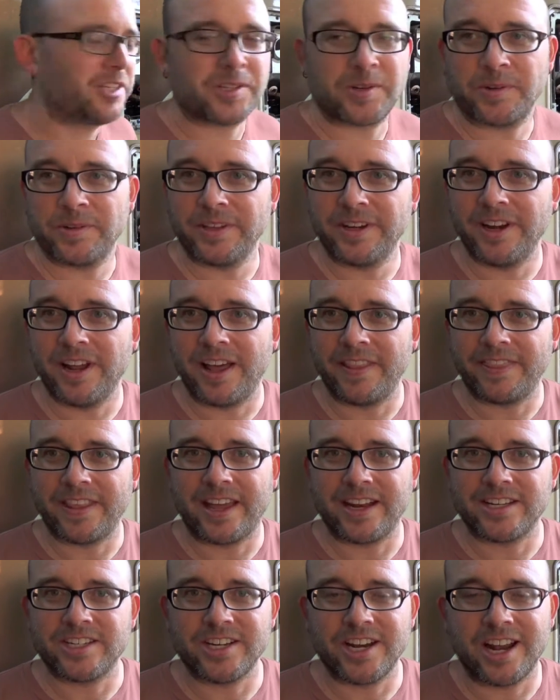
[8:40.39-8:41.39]
Certainly not
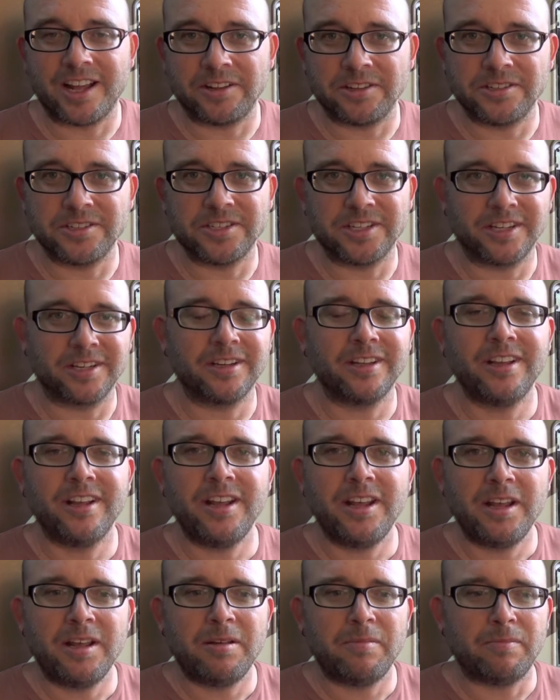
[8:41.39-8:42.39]
that challenging.
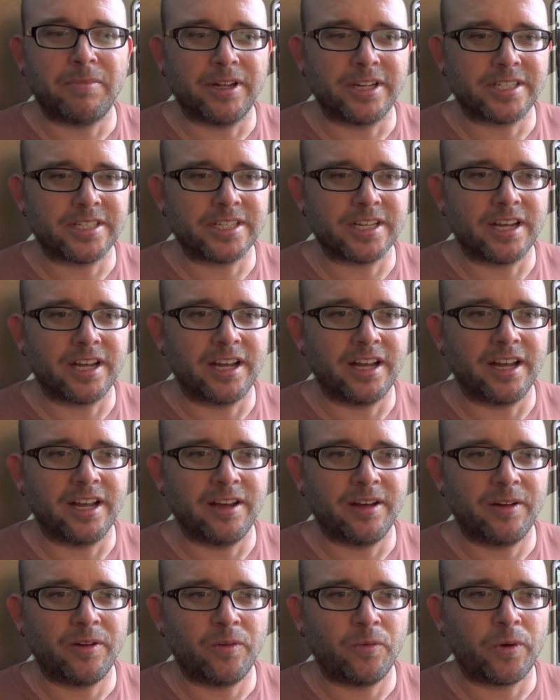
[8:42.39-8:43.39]
But
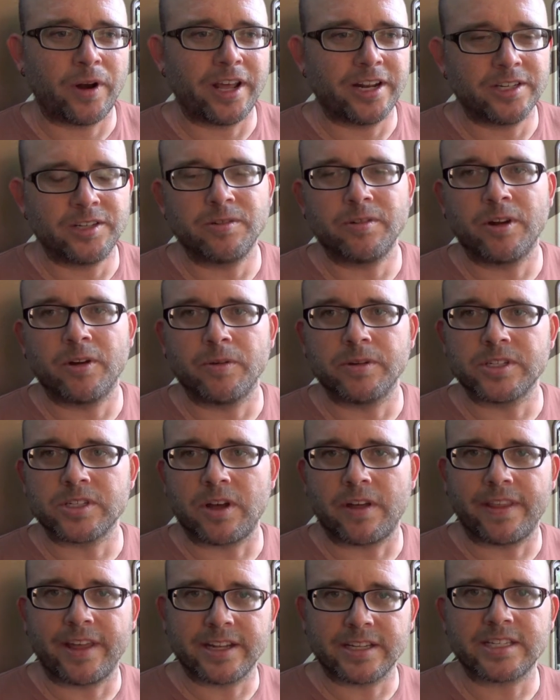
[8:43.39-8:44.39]
what I do know is
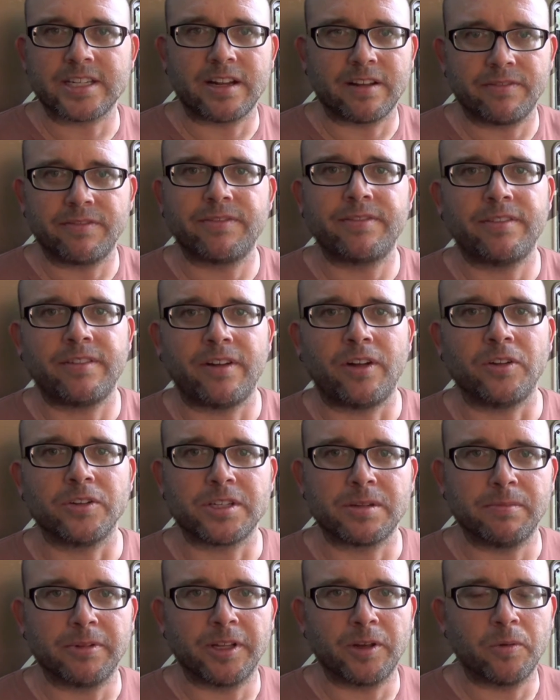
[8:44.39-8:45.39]
all that stuff
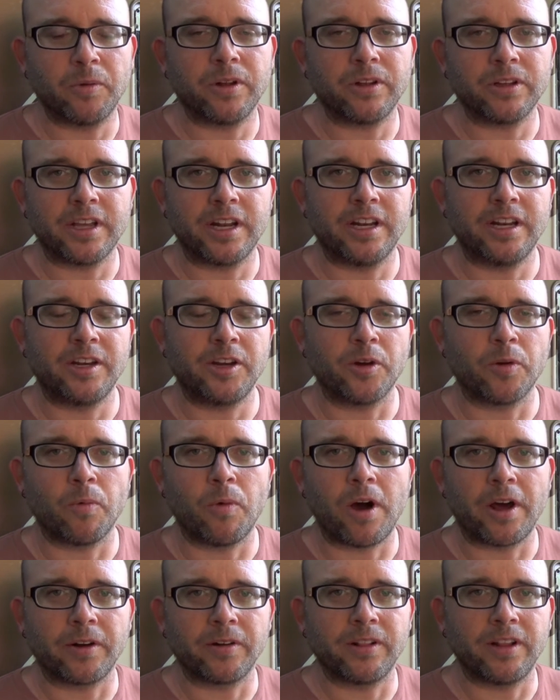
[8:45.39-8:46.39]
ultimately will get into your
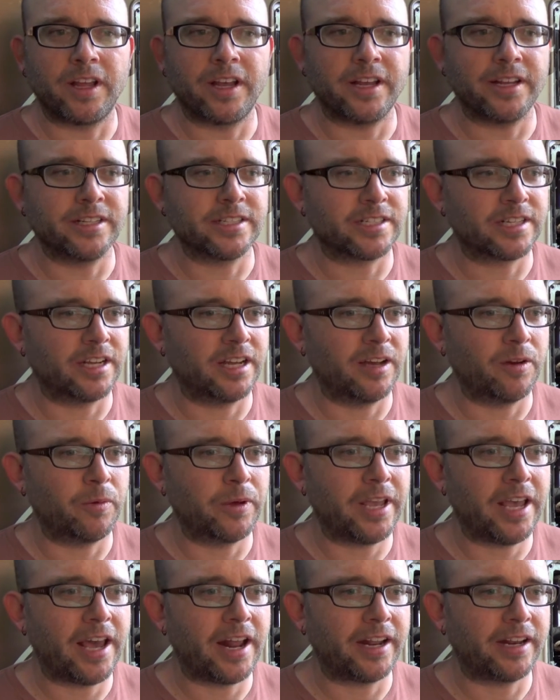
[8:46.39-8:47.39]
water lines.
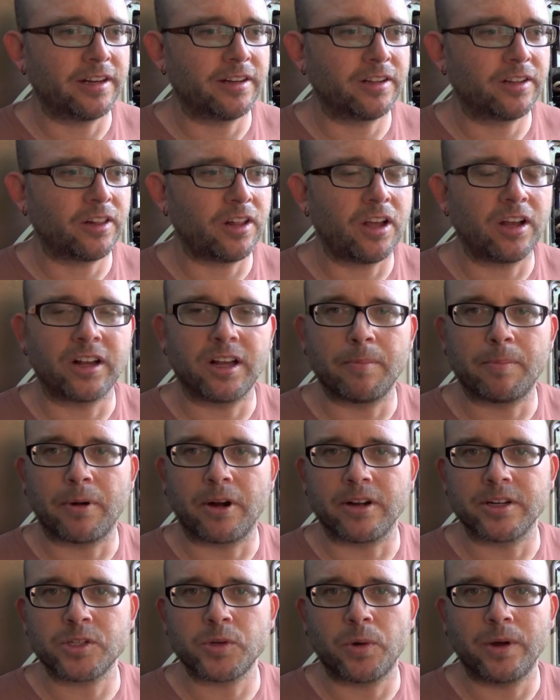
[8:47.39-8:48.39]
We had it clog up
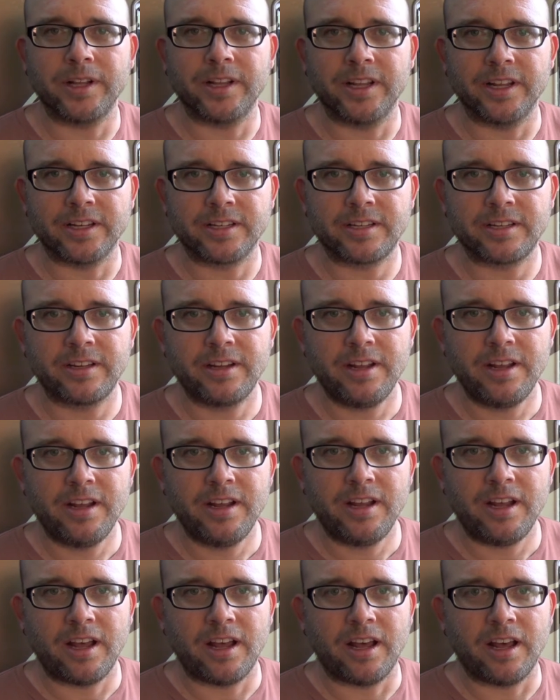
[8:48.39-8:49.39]
our toilet
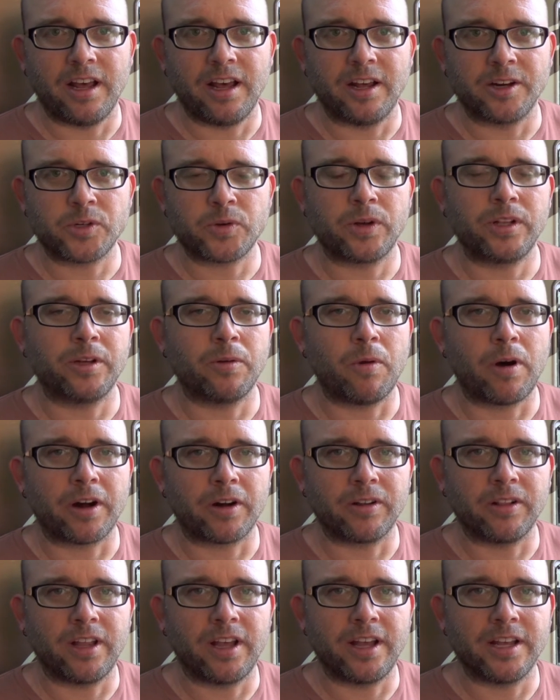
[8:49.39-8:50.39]

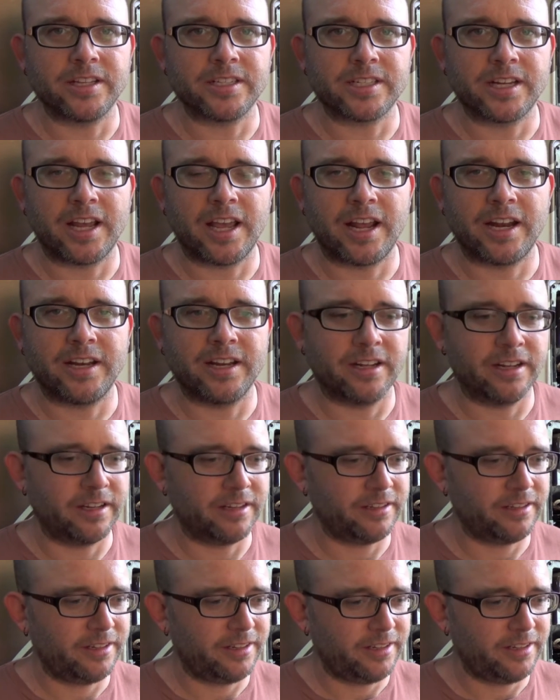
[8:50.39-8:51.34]
water lines, and I had to